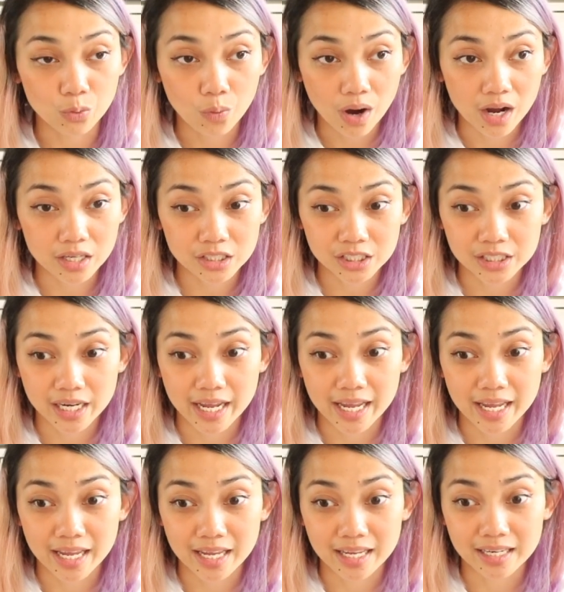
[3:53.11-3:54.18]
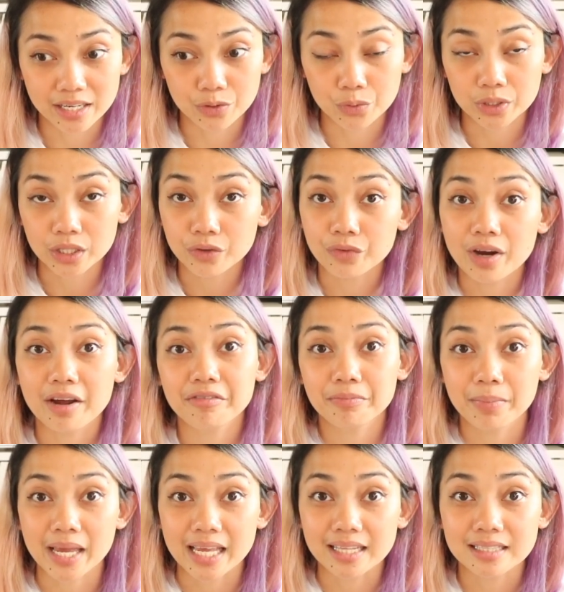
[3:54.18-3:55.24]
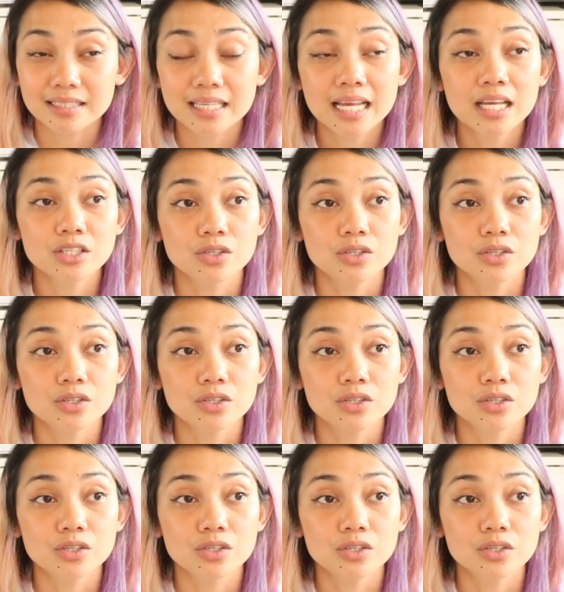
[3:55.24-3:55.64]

gouache and acrylograph pens.